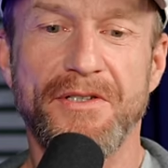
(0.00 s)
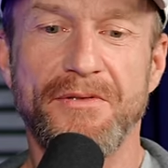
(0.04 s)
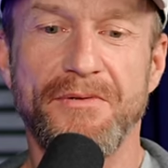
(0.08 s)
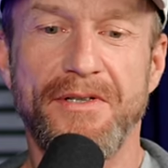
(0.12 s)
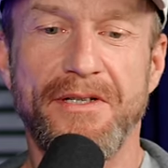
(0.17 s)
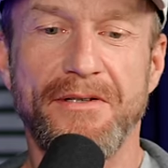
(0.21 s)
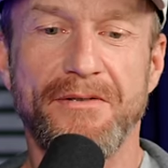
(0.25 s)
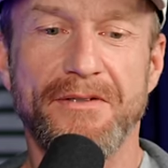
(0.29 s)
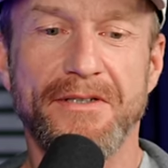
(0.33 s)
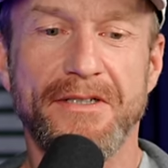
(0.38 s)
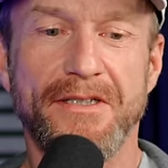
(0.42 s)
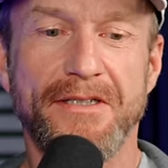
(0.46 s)

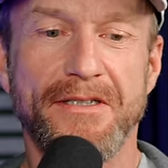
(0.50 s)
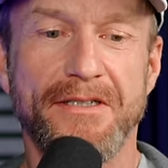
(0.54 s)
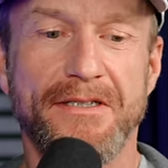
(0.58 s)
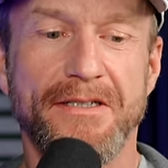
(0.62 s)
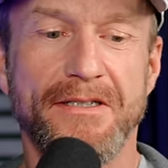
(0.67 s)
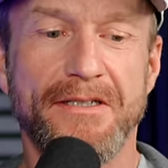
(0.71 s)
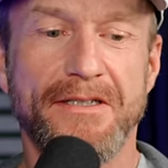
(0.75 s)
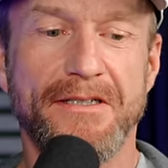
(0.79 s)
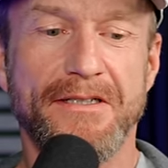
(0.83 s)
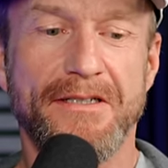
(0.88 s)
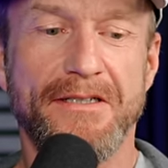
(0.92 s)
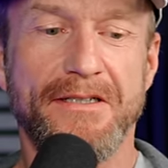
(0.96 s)
swing with it
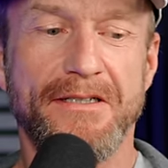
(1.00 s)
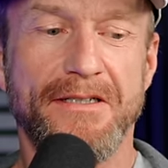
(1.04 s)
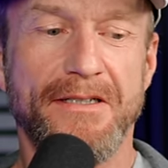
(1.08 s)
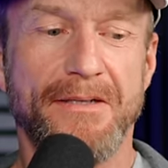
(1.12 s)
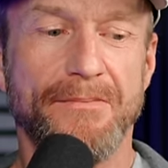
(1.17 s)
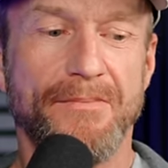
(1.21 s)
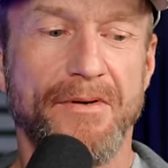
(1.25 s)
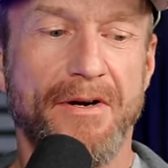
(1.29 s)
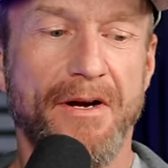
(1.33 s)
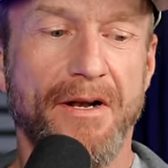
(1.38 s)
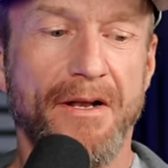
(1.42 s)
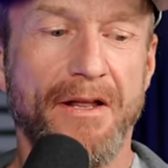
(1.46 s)
can
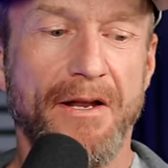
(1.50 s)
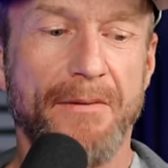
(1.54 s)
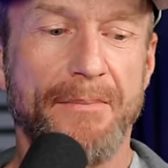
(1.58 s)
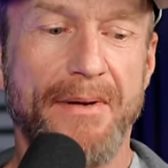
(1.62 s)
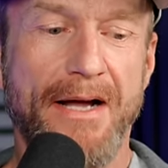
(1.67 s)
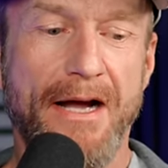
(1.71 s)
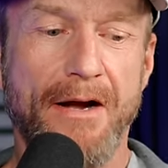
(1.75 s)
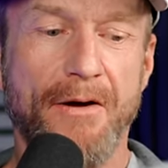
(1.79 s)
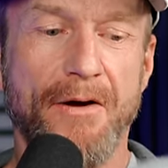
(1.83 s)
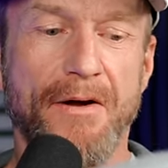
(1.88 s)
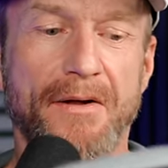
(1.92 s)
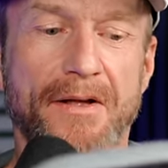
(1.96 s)
impart a lot of
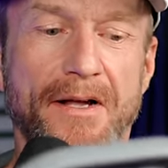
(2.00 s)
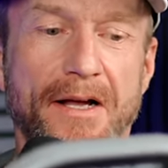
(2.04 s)
power.